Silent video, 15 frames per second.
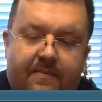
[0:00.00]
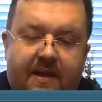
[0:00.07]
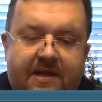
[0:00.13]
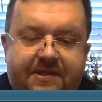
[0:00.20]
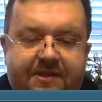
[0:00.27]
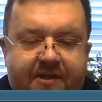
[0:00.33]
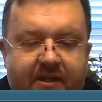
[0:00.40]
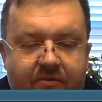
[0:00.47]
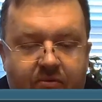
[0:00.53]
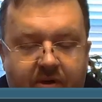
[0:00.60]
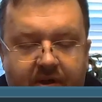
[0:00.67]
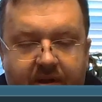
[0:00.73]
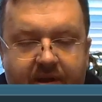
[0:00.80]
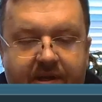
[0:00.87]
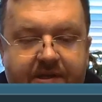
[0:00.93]
basically
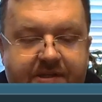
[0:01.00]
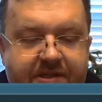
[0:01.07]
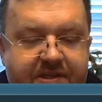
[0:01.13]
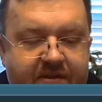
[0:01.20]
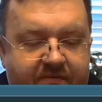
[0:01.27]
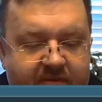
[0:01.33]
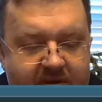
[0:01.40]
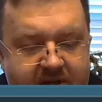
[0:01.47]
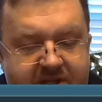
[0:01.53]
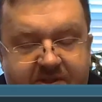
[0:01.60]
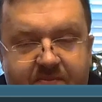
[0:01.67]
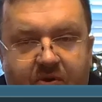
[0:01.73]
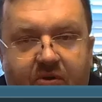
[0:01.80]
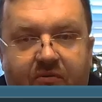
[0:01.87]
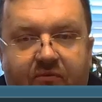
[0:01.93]
what it is a very
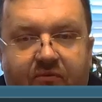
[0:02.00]
small